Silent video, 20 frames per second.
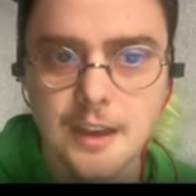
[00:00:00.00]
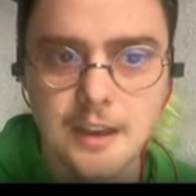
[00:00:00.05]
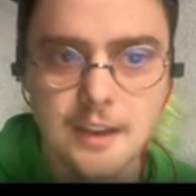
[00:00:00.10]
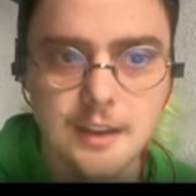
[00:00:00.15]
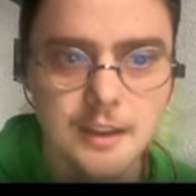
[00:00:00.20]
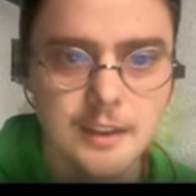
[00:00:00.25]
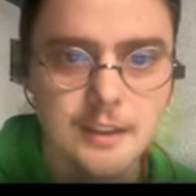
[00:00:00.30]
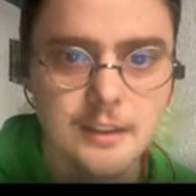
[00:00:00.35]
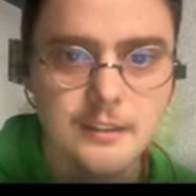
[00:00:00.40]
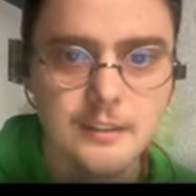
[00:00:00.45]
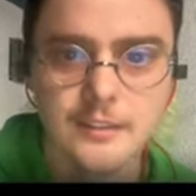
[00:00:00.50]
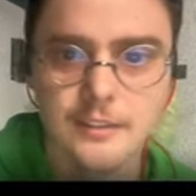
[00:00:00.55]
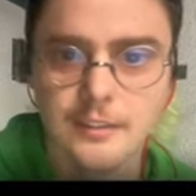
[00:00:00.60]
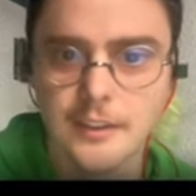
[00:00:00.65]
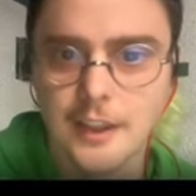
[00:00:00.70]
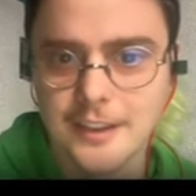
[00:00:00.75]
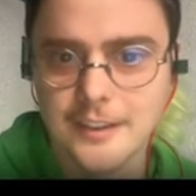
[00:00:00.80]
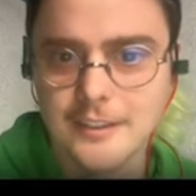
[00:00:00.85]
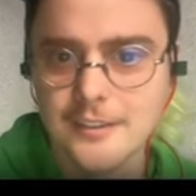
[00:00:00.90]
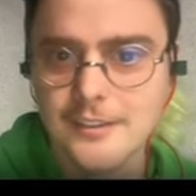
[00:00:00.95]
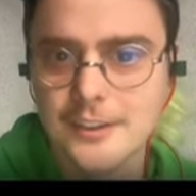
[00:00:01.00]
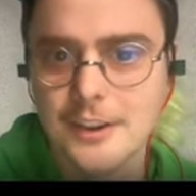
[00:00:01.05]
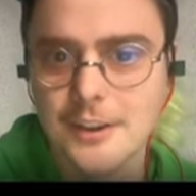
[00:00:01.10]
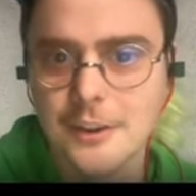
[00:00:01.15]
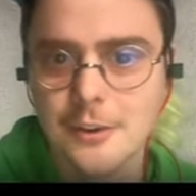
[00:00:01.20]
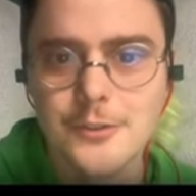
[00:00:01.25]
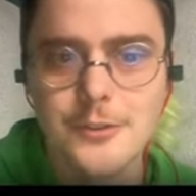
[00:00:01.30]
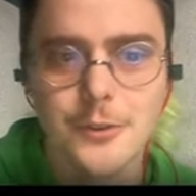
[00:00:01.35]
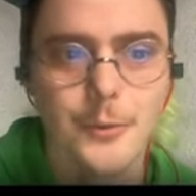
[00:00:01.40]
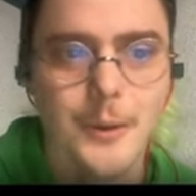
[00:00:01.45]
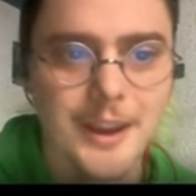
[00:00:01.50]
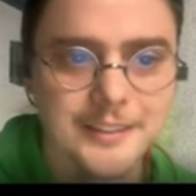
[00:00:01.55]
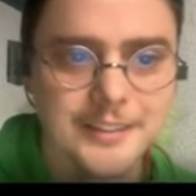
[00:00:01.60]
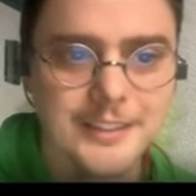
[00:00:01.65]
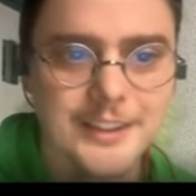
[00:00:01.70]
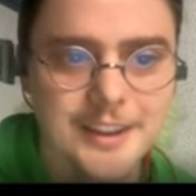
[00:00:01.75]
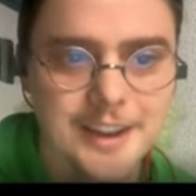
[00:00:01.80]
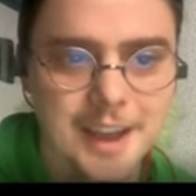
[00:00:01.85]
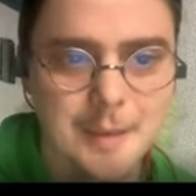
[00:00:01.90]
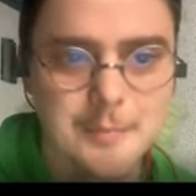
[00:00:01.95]
than it is like you know
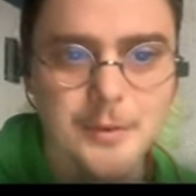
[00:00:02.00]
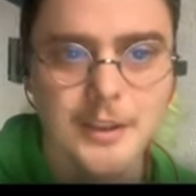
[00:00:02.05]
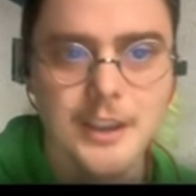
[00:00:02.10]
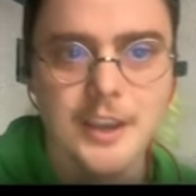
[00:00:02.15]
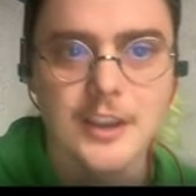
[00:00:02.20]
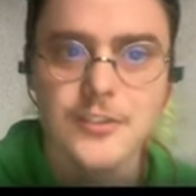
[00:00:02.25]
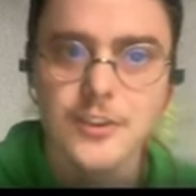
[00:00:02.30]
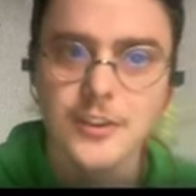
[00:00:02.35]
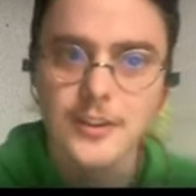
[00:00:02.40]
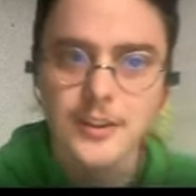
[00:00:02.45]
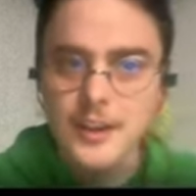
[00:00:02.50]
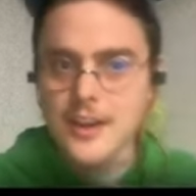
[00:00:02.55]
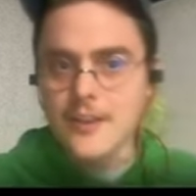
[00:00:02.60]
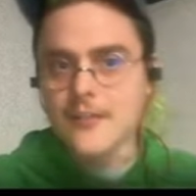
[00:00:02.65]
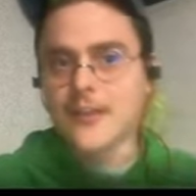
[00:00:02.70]
directly an application.